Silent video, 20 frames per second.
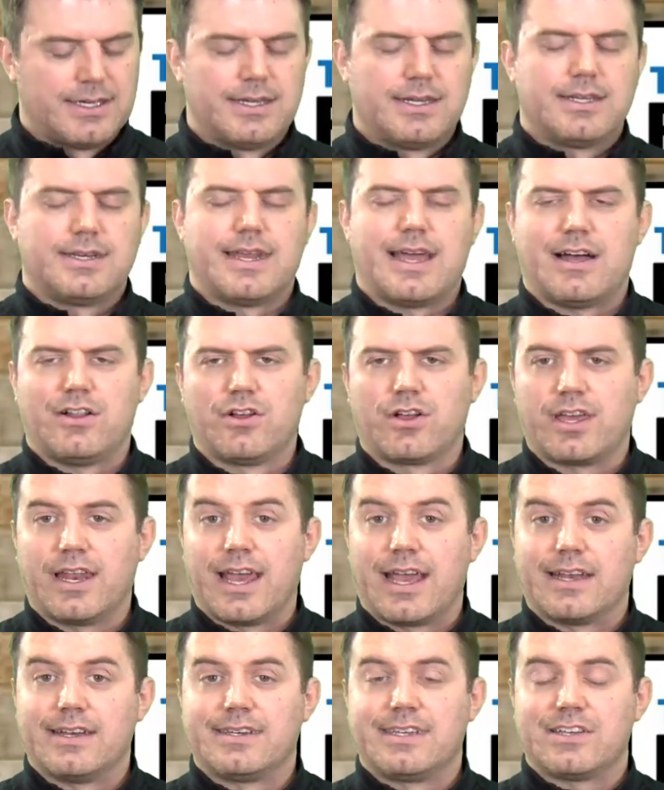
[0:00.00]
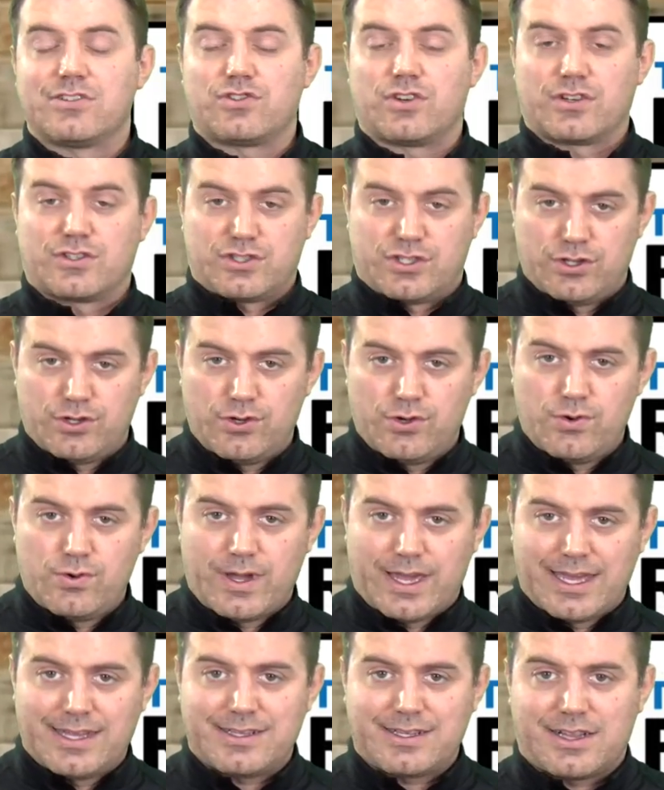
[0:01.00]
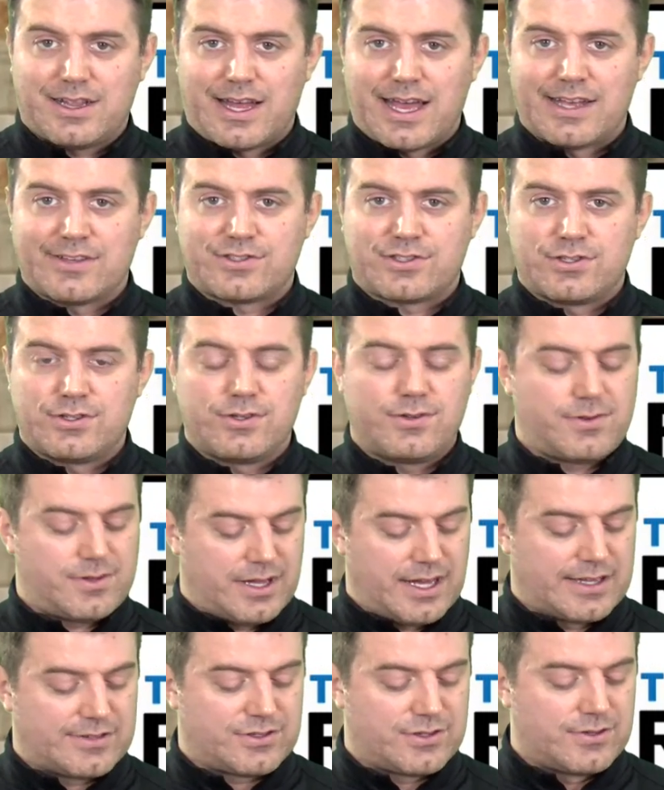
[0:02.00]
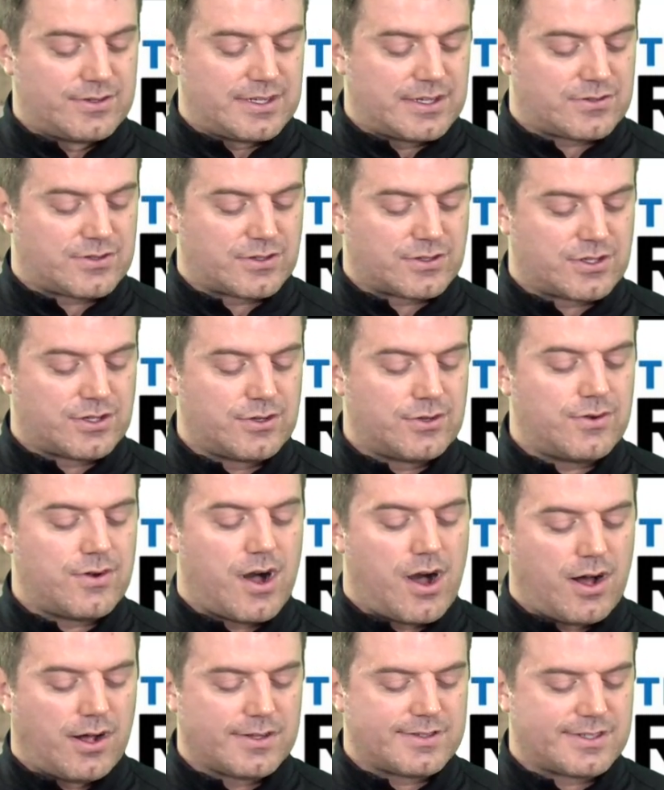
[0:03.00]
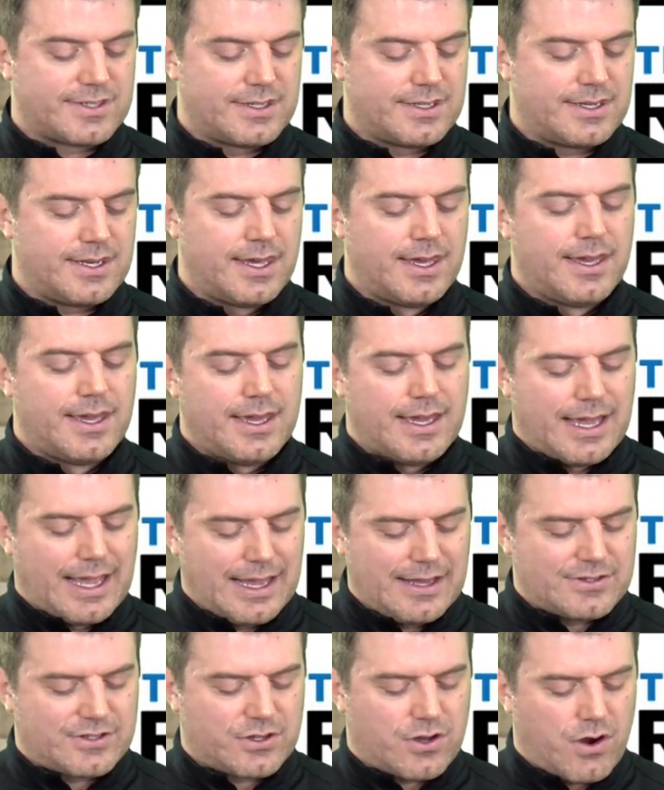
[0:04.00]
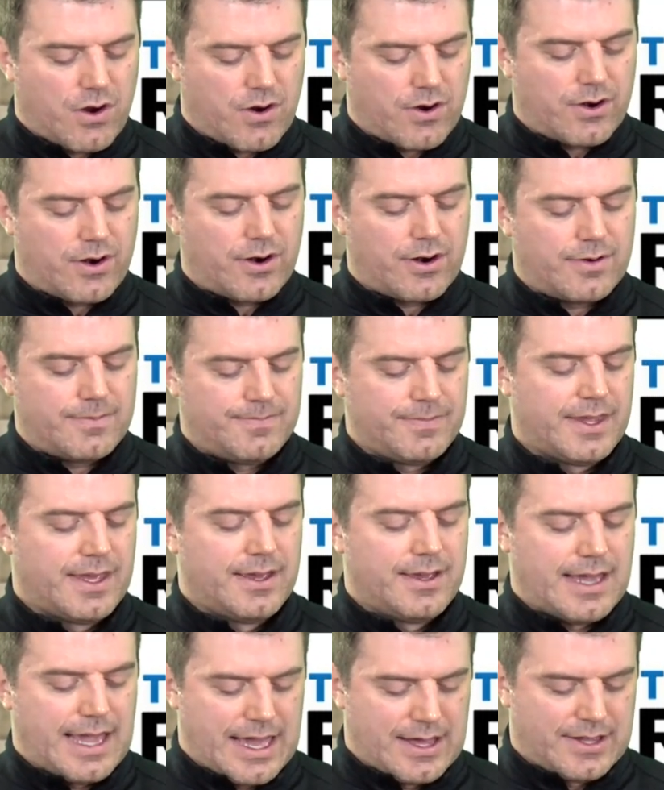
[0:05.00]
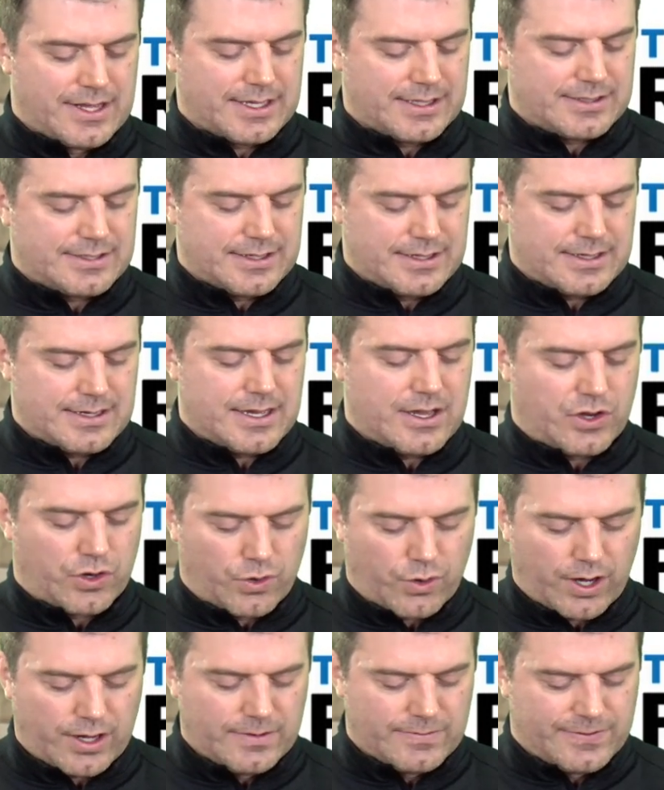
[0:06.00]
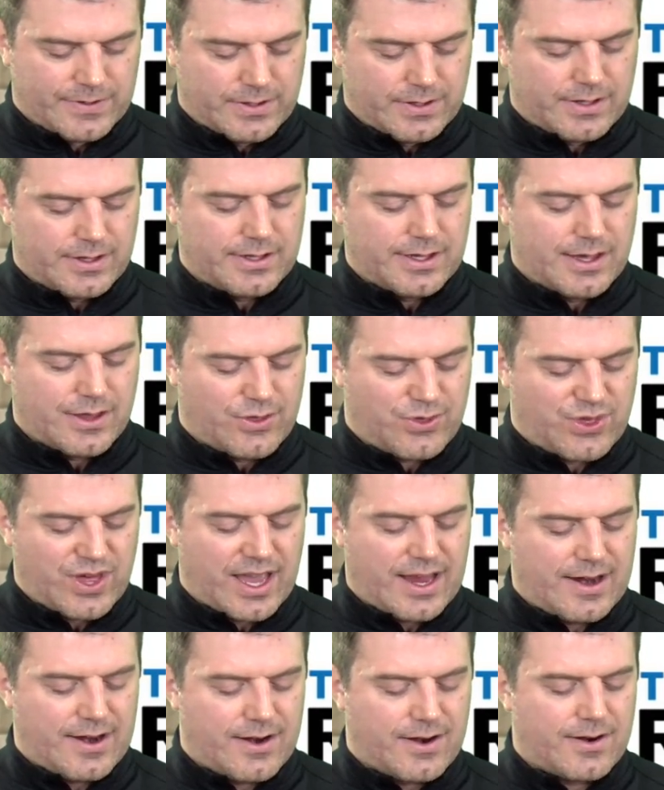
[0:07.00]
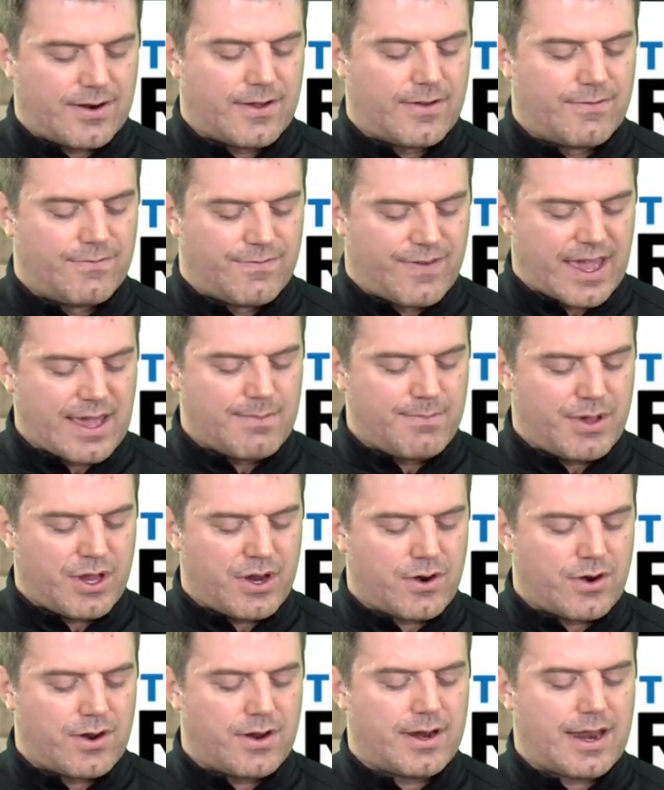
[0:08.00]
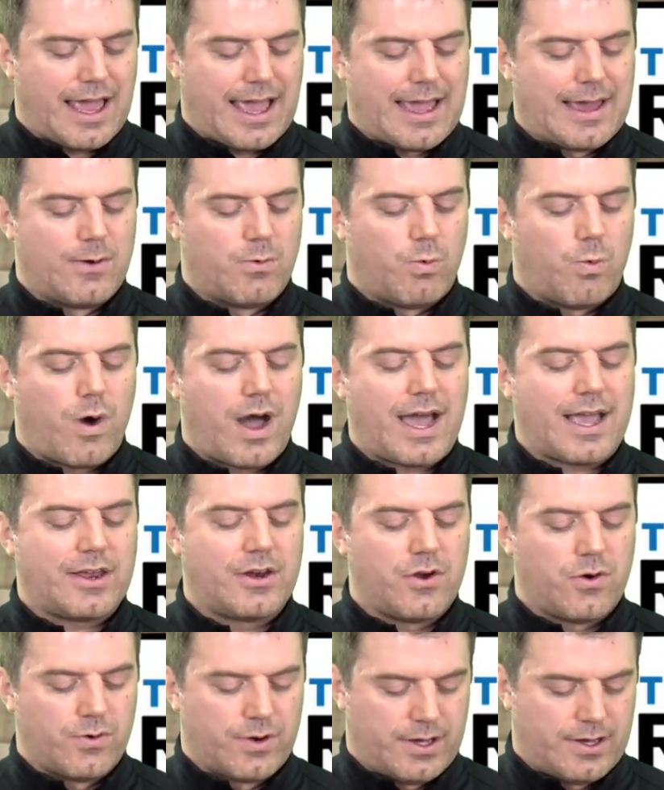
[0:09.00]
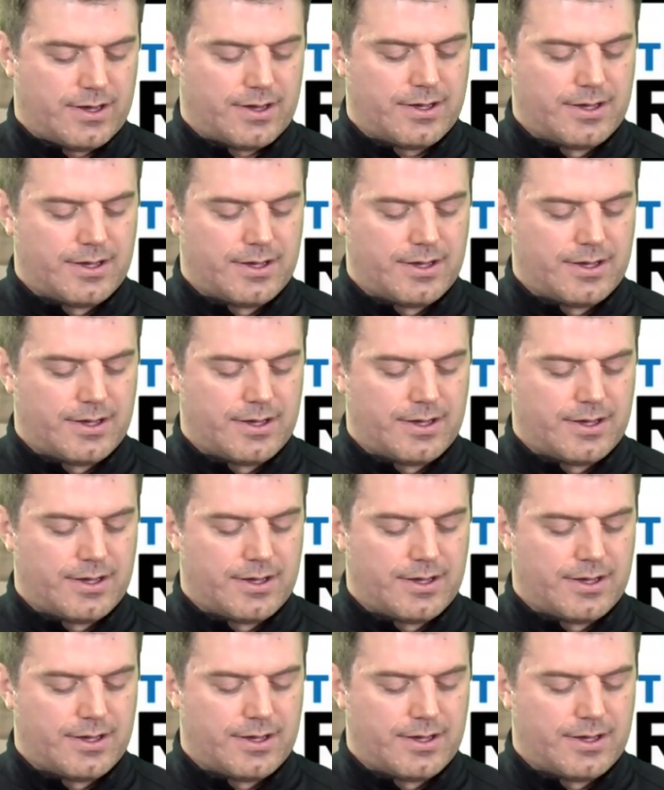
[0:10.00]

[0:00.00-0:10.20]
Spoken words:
Now looking at District 2 in Class 2, Class 2 District 2, Alton, East Carter, Ellington, Greenville, Thayer, Van Buren, and Winona.